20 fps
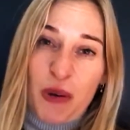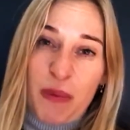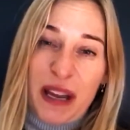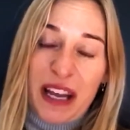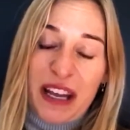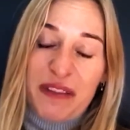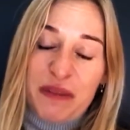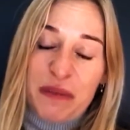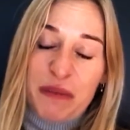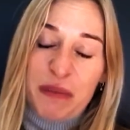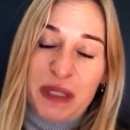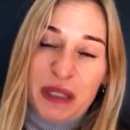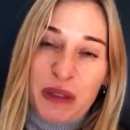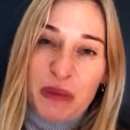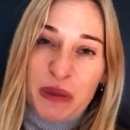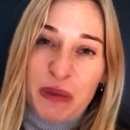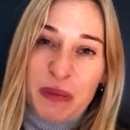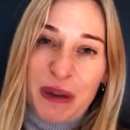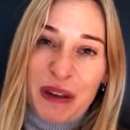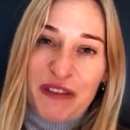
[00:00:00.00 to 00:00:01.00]
I haven't been
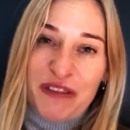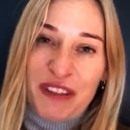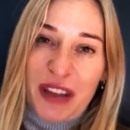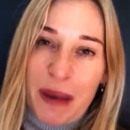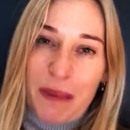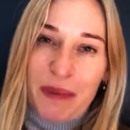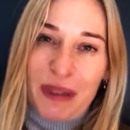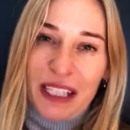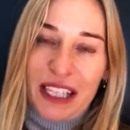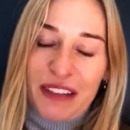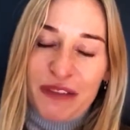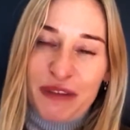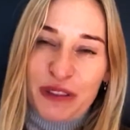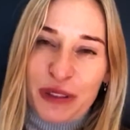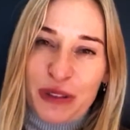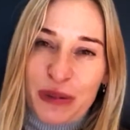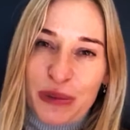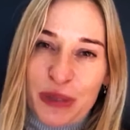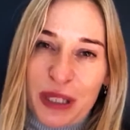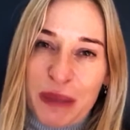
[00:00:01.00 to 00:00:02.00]
with my family for
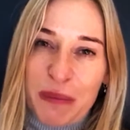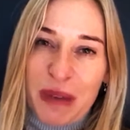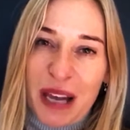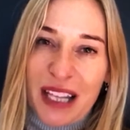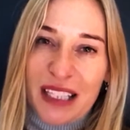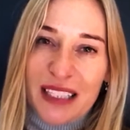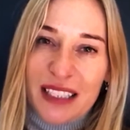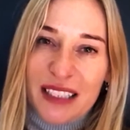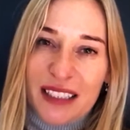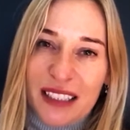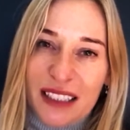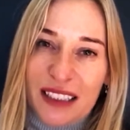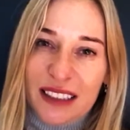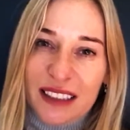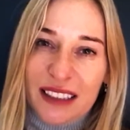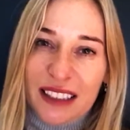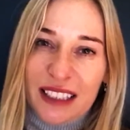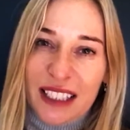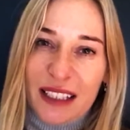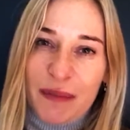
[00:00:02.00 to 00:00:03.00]
three months
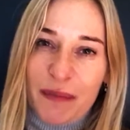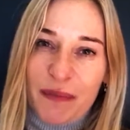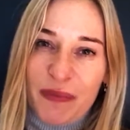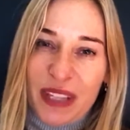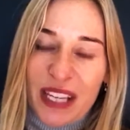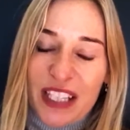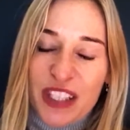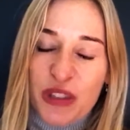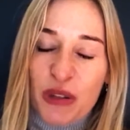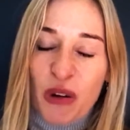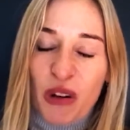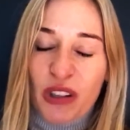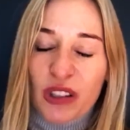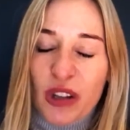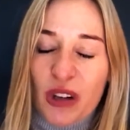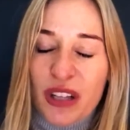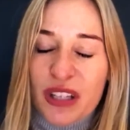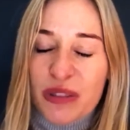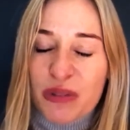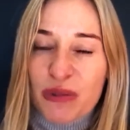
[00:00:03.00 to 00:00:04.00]
and um, as you all know,
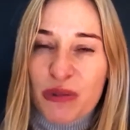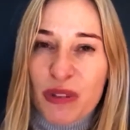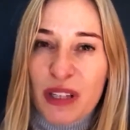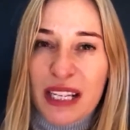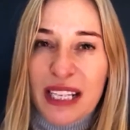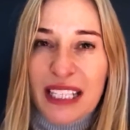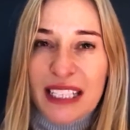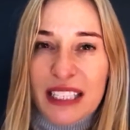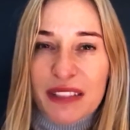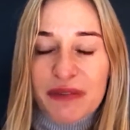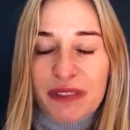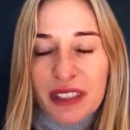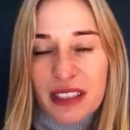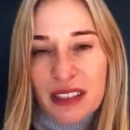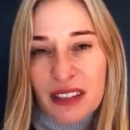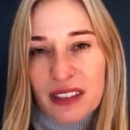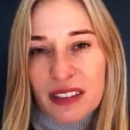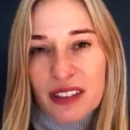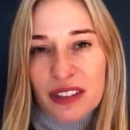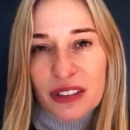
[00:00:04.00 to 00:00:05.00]
it's really
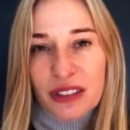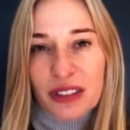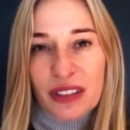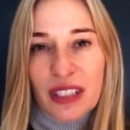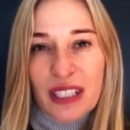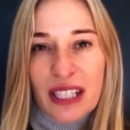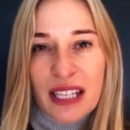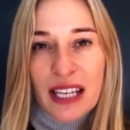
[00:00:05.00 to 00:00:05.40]
difficult to